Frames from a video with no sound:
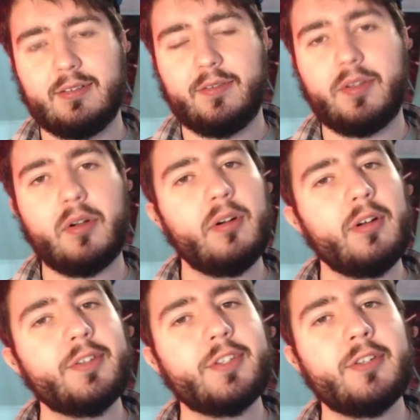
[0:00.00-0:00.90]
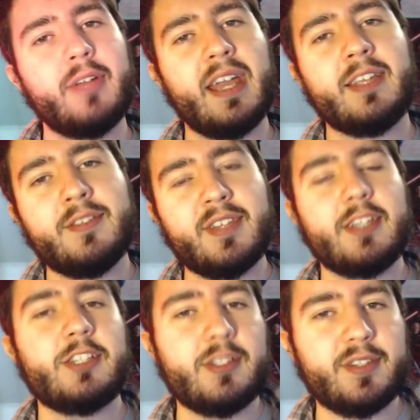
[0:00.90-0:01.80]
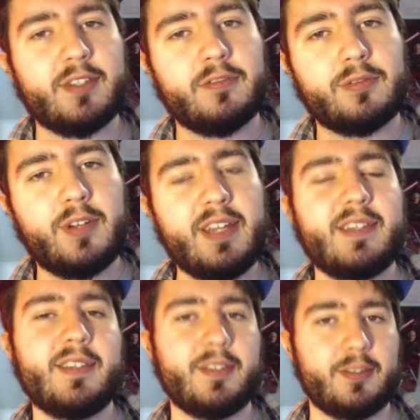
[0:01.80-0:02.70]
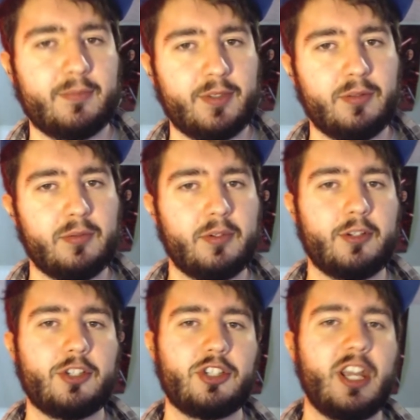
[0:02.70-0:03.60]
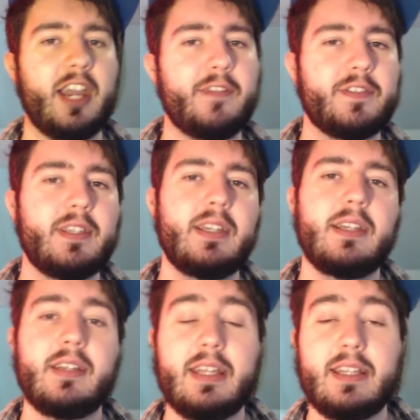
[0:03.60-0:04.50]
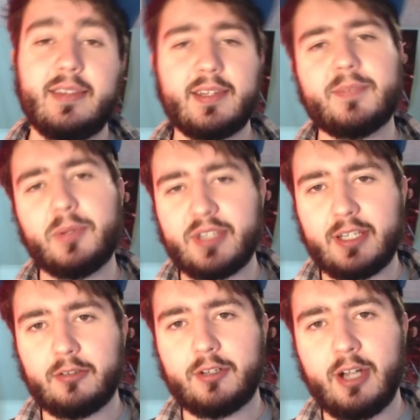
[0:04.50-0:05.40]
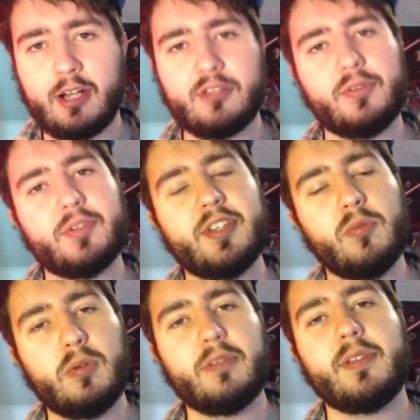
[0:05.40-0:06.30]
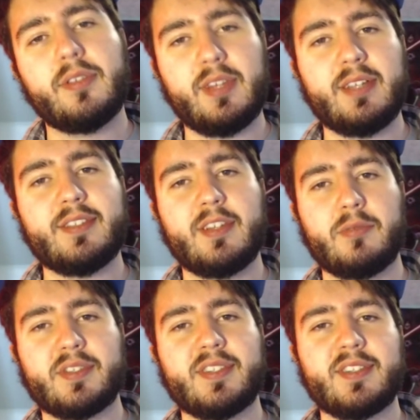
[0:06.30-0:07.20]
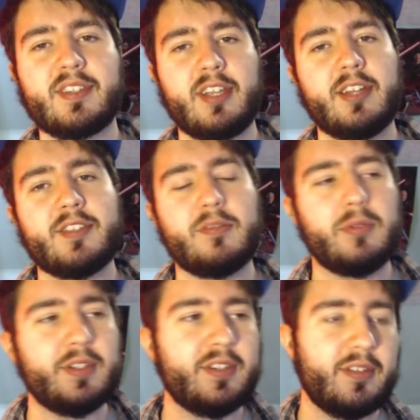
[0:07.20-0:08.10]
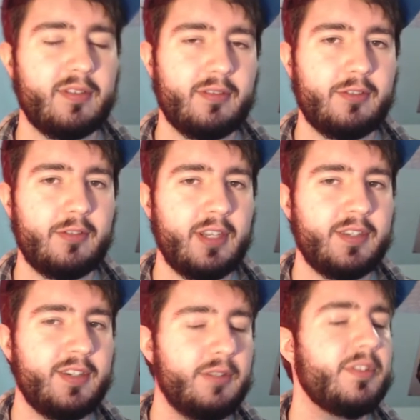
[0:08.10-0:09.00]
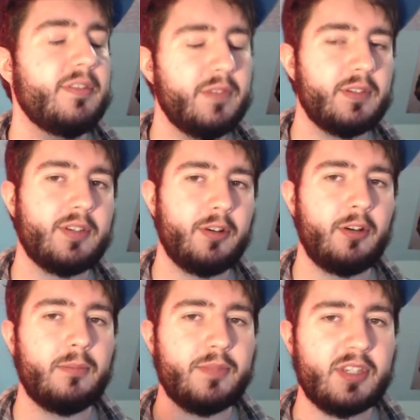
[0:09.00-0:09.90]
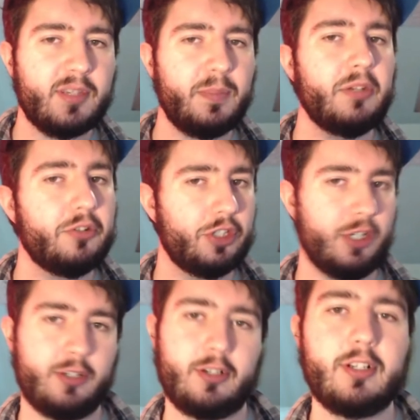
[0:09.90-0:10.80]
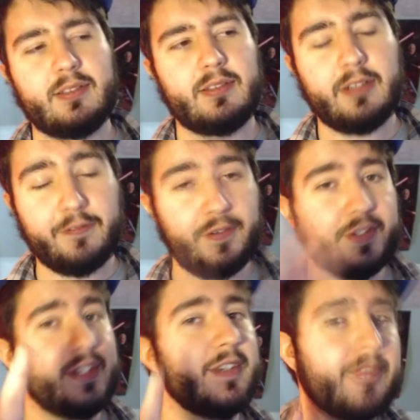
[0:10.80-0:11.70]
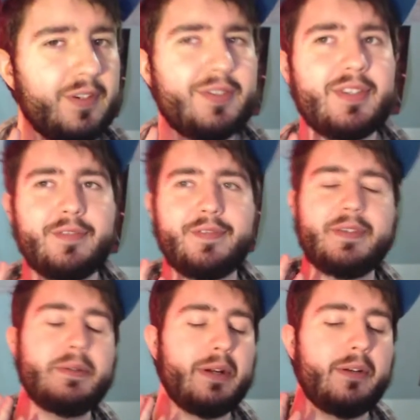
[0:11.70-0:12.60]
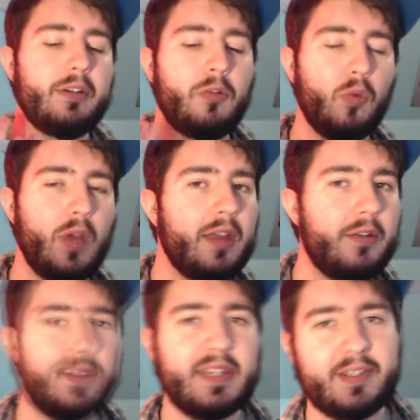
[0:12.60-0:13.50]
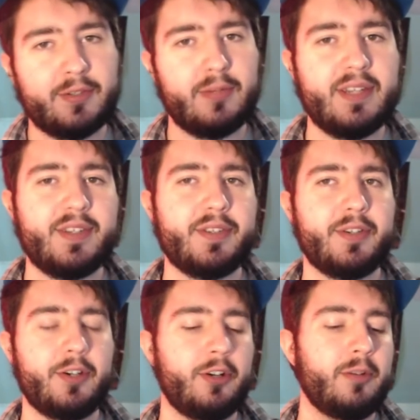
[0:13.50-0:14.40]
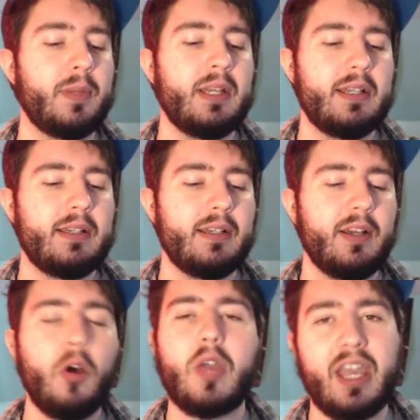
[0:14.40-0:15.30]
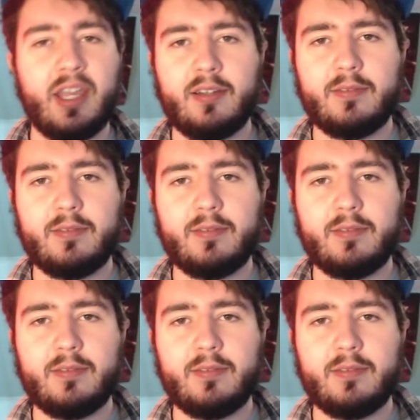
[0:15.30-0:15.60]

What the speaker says: There are also accusations of racism towards Shaft. In this particular controversy, one of the things that was discussed was his use of the term spear chucker. Now, first things first, if you aren't aware that that's a racist term, okay,